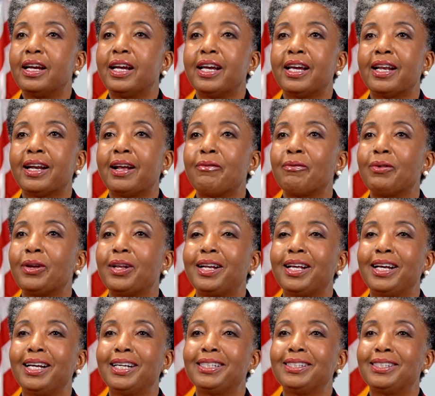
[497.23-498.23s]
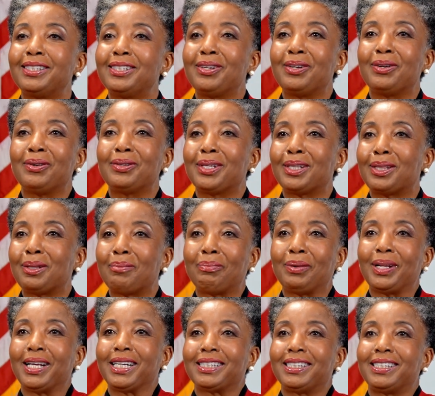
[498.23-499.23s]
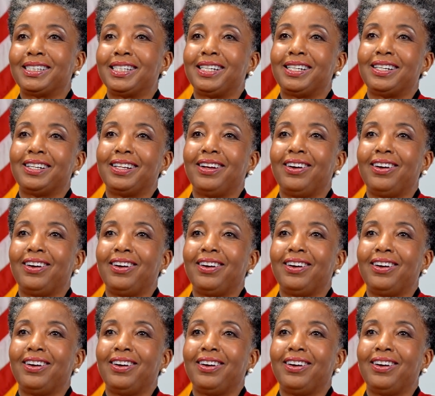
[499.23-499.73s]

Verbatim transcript: and i realize you know that the Blexit